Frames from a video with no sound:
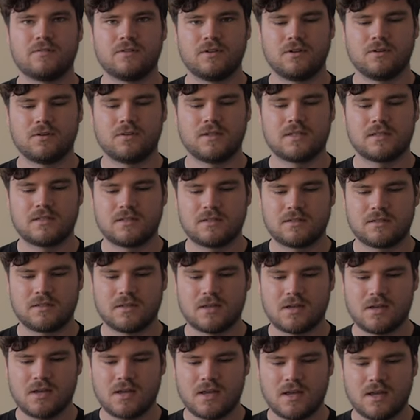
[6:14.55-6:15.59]
You know, this is,
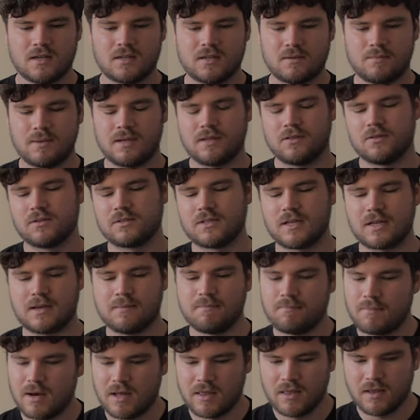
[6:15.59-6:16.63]
to me, it looks like a
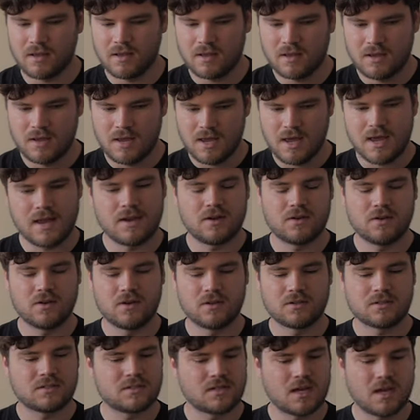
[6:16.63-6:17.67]
mother and
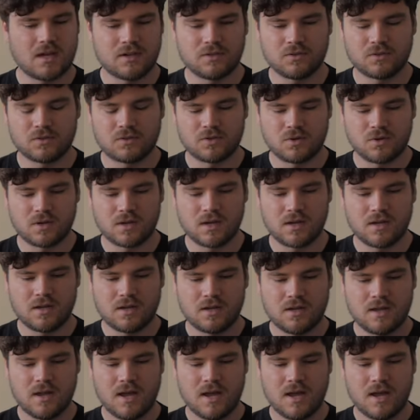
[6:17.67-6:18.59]
her son or daughter,